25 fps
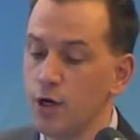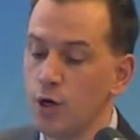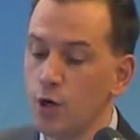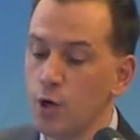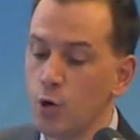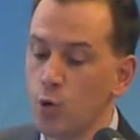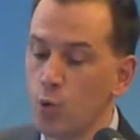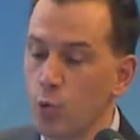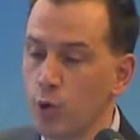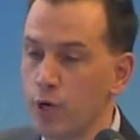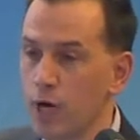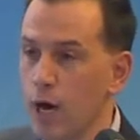
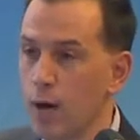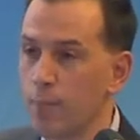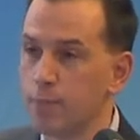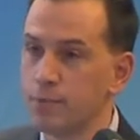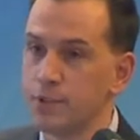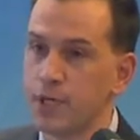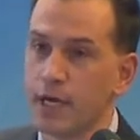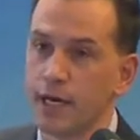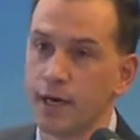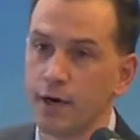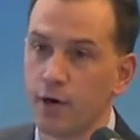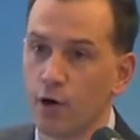We
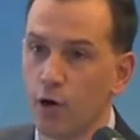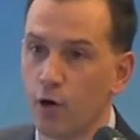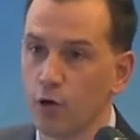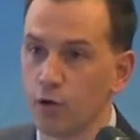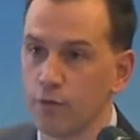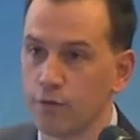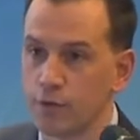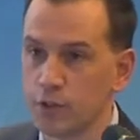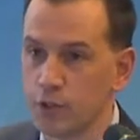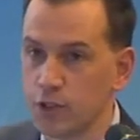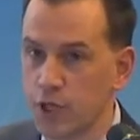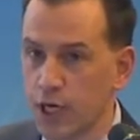updated all
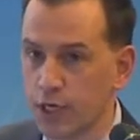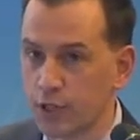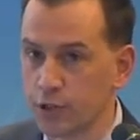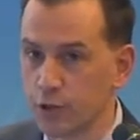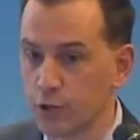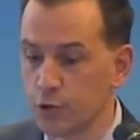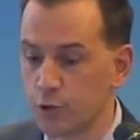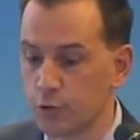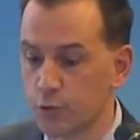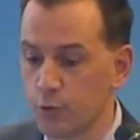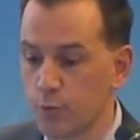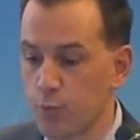of the
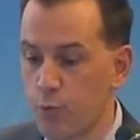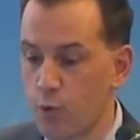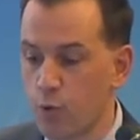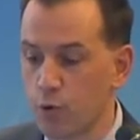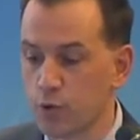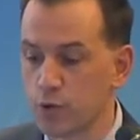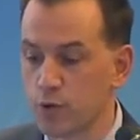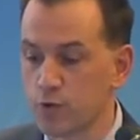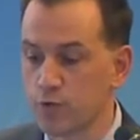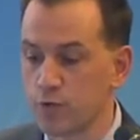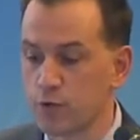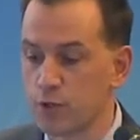technical
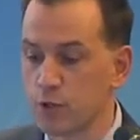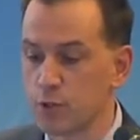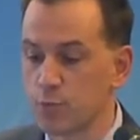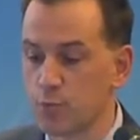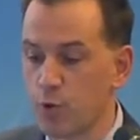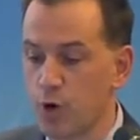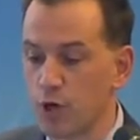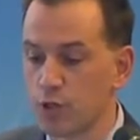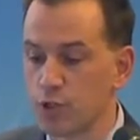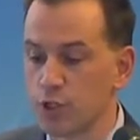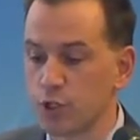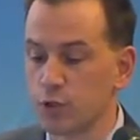reports for this
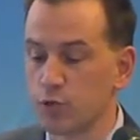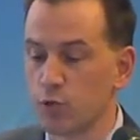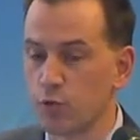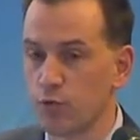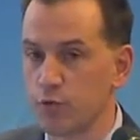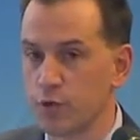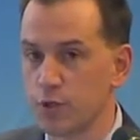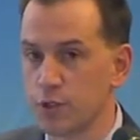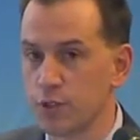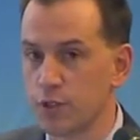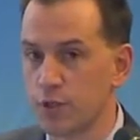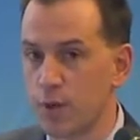project
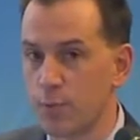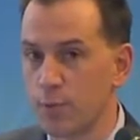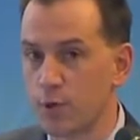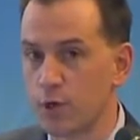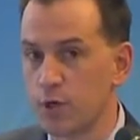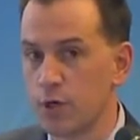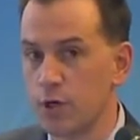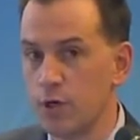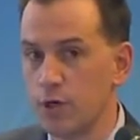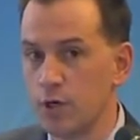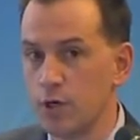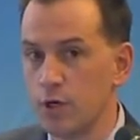over the
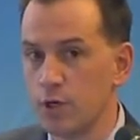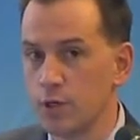summer,